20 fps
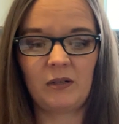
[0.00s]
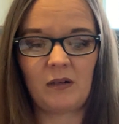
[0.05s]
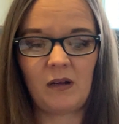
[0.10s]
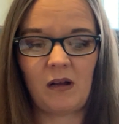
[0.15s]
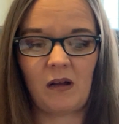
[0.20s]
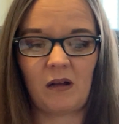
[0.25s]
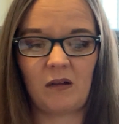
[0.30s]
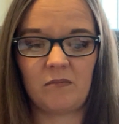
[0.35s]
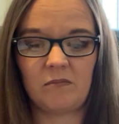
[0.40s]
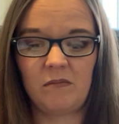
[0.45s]

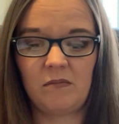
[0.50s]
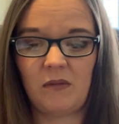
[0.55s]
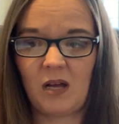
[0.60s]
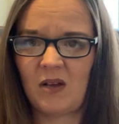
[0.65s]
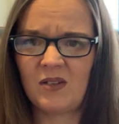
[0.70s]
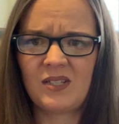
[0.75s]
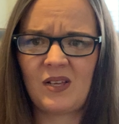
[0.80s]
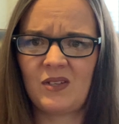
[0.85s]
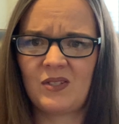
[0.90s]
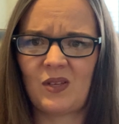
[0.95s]
I
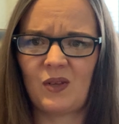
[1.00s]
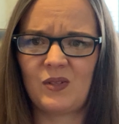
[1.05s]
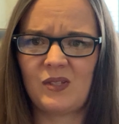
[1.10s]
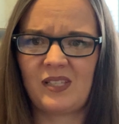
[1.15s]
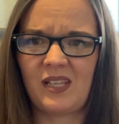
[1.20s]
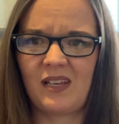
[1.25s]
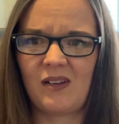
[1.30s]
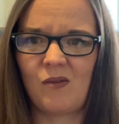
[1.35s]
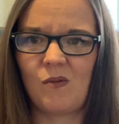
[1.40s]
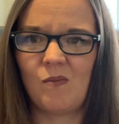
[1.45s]
was also a
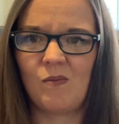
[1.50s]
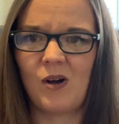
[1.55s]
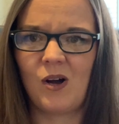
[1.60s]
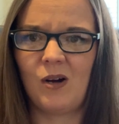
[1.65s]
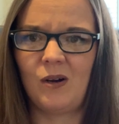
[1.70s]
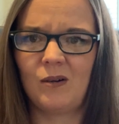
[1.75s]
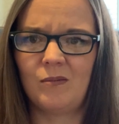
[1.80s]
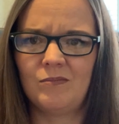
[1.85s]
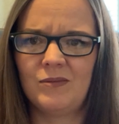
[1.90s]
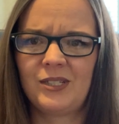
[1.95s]
single mom,